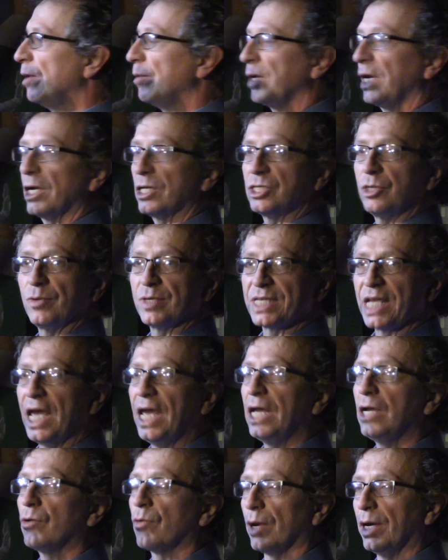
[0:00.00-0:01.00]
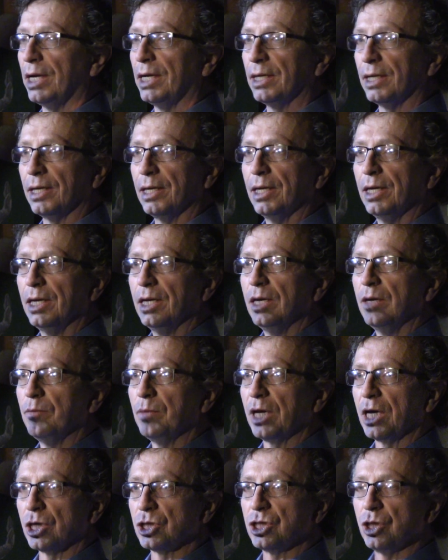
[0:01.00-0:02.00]
Because he was angry
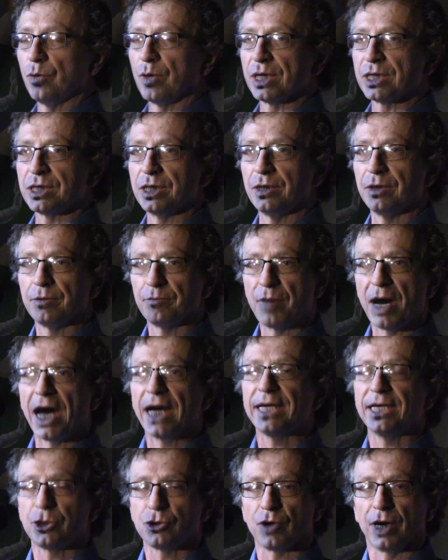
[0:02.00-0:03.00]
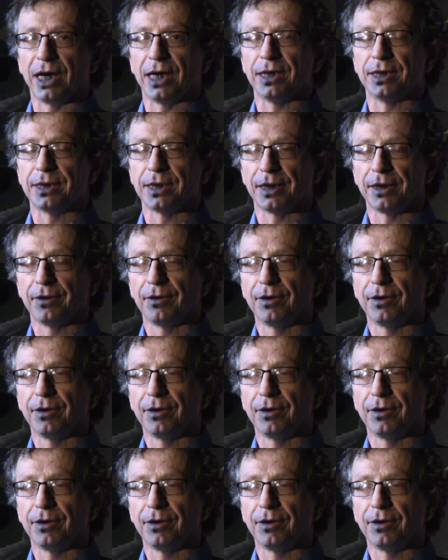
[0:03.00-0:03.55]
because she wasn't potty trained.